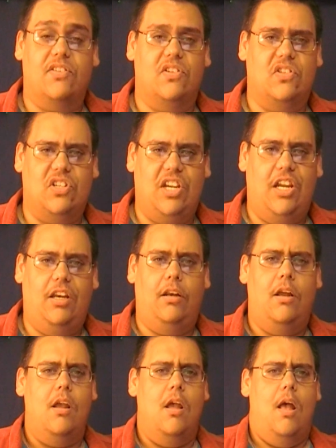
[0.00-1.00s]
has seen,
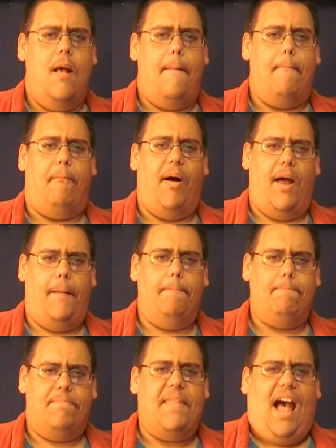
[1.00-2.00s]
but
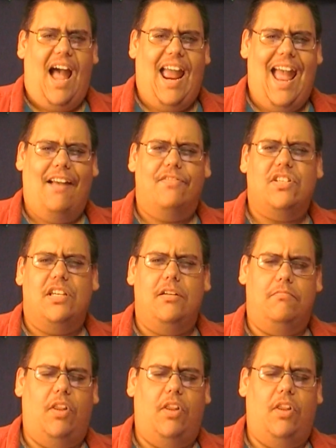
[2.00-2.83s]
I have seen